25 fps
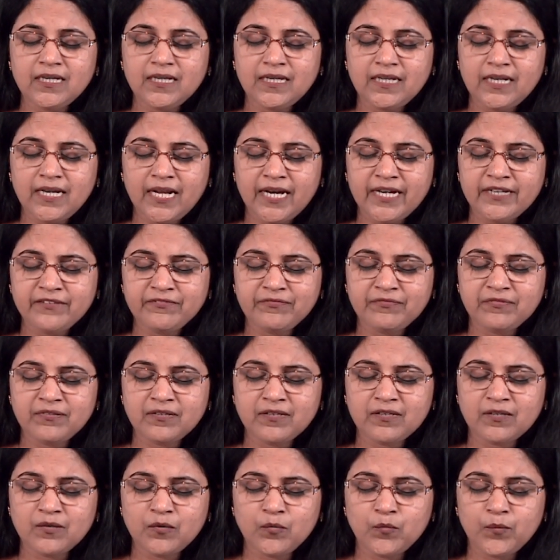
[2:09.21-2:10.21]
life
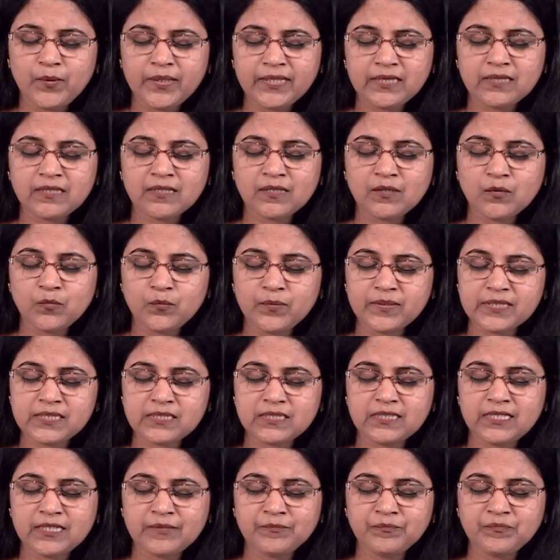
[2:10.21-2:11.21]
with
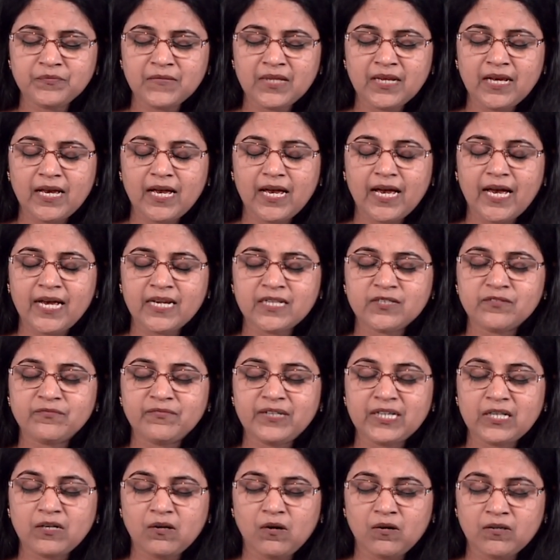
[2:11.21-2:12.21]
wisdom and
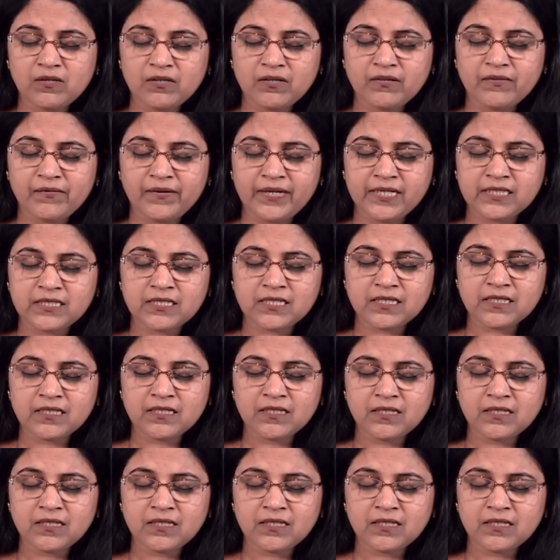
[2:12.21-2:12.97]
we conquer it.